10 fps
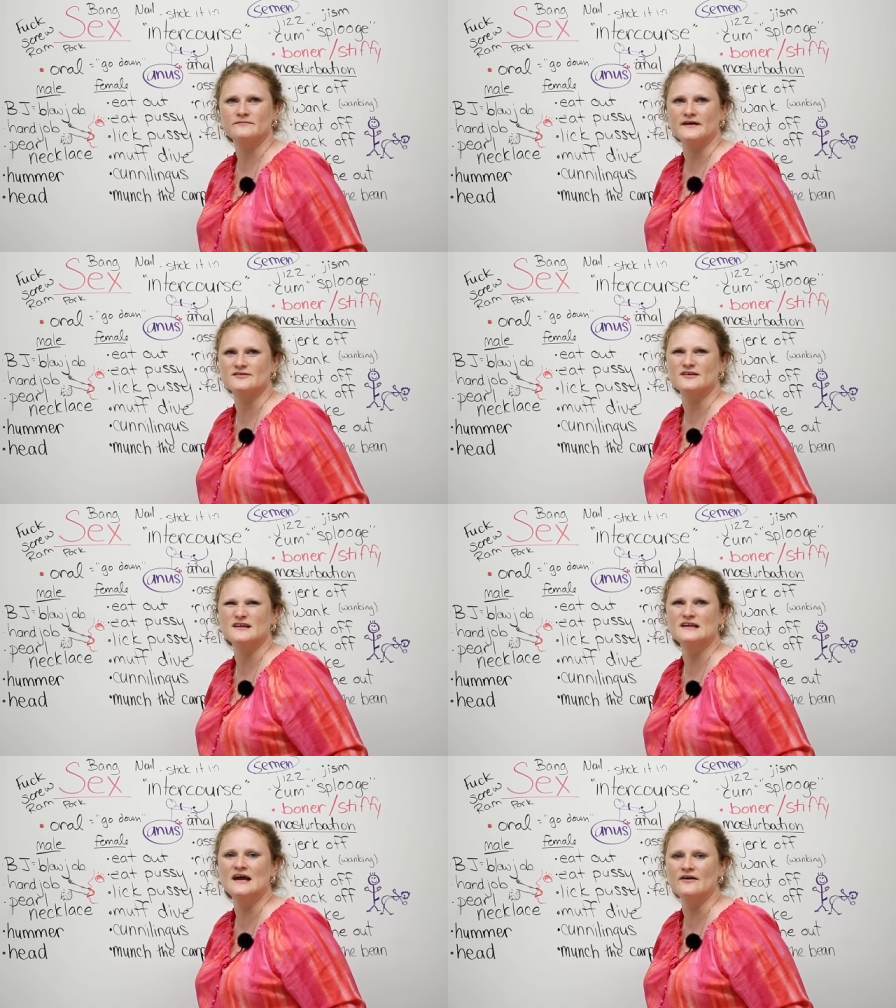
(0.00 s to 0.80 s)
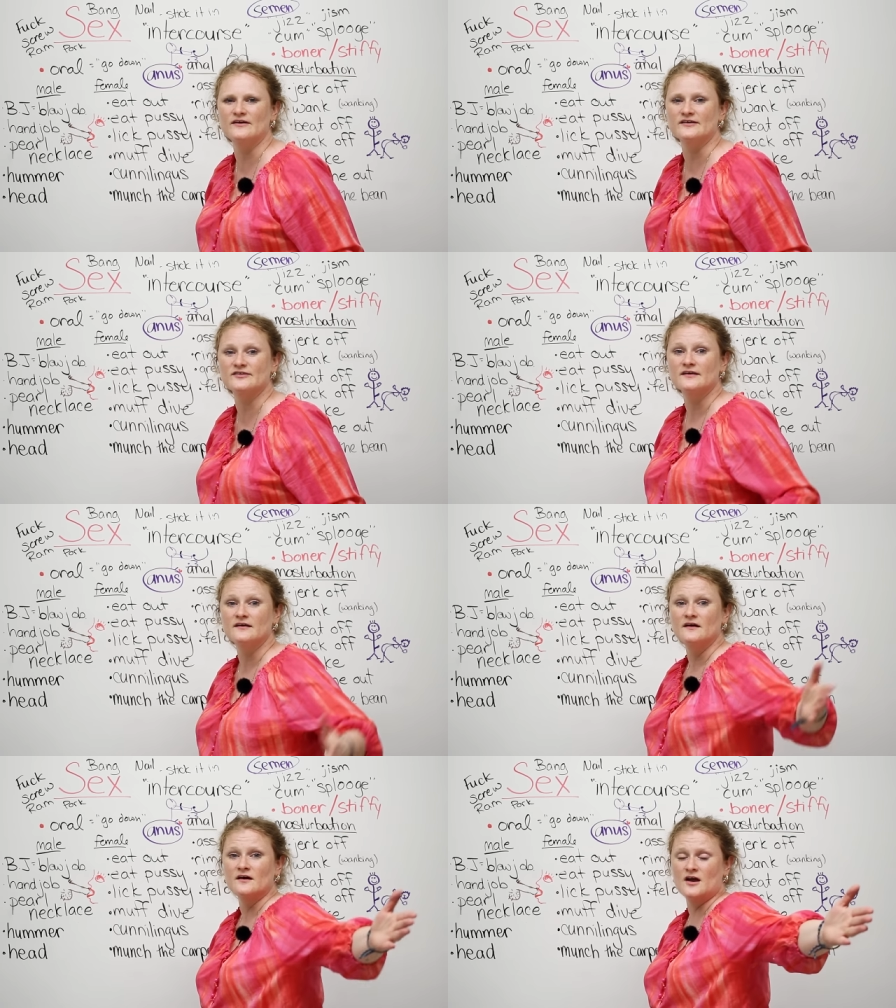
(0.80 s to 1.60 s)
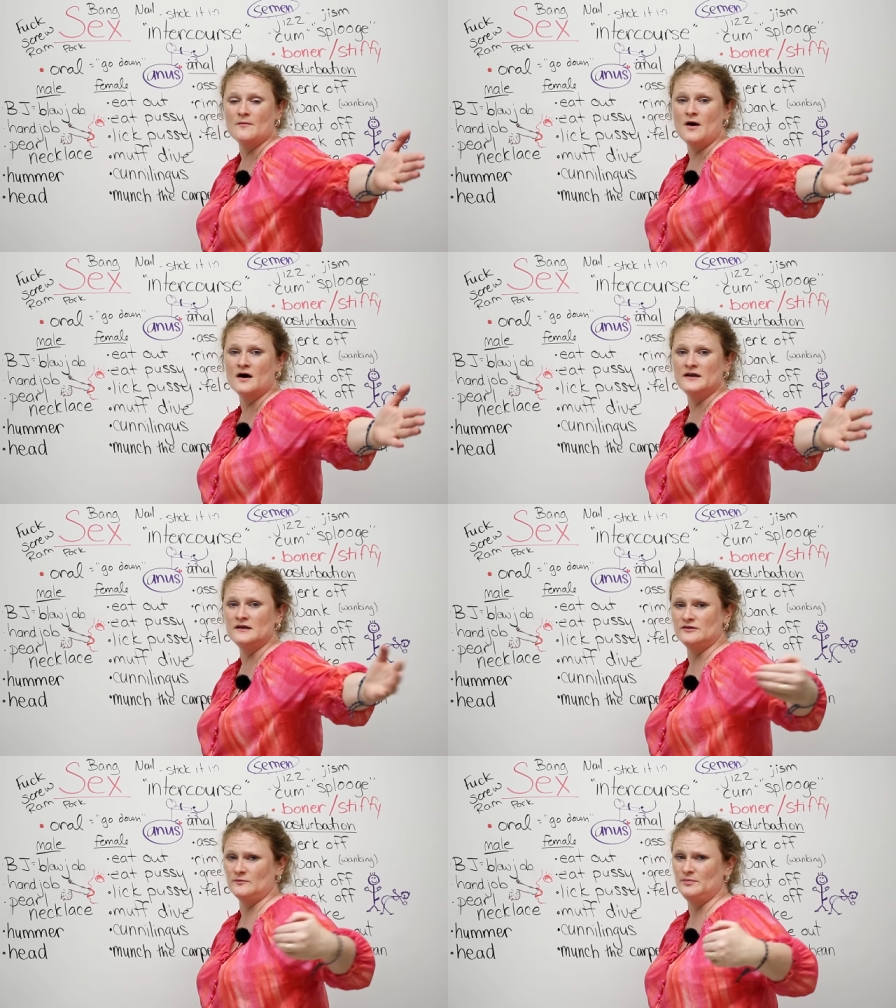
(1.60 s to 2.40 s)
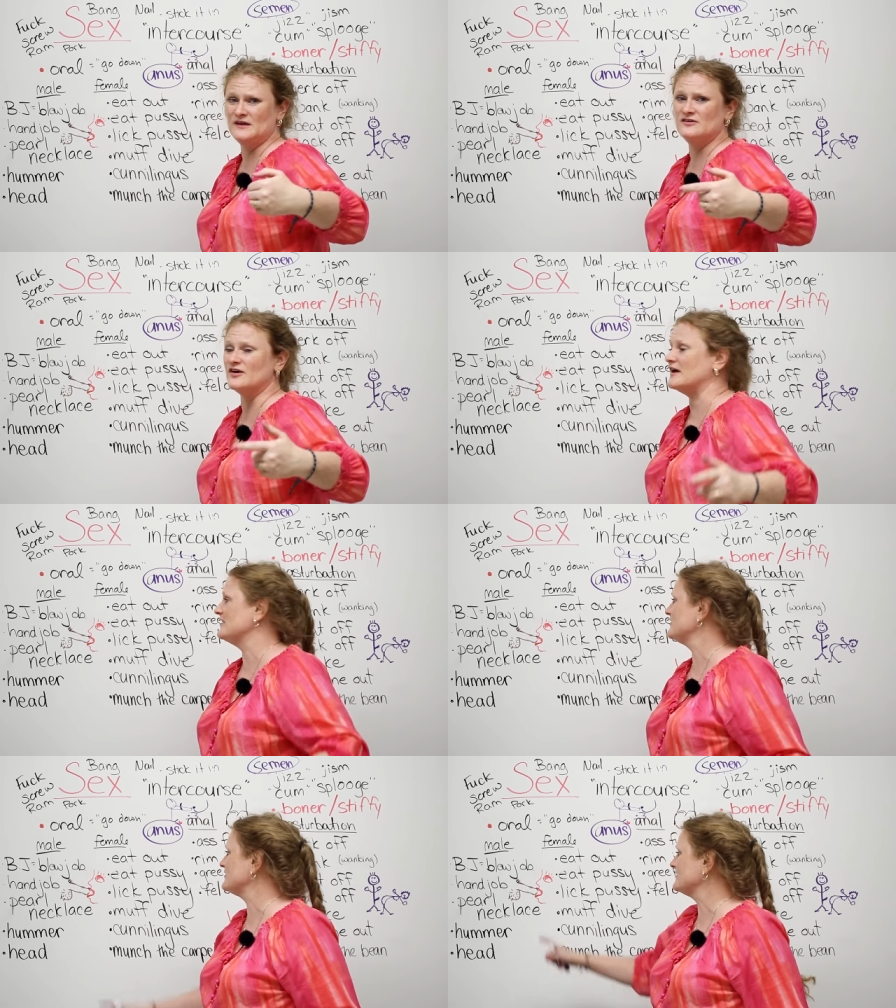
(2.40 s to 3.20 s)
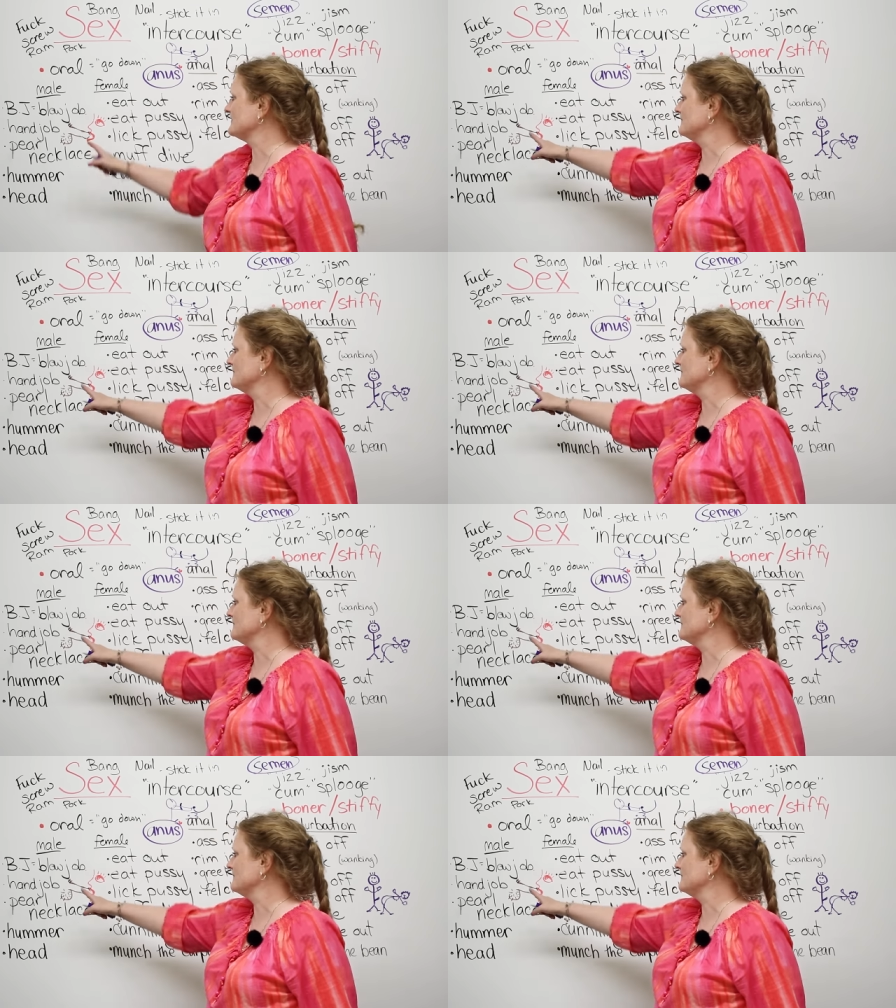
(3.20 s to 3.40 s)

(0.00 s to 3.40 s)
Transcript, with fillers: That's hilarious. Come on in to BJ's.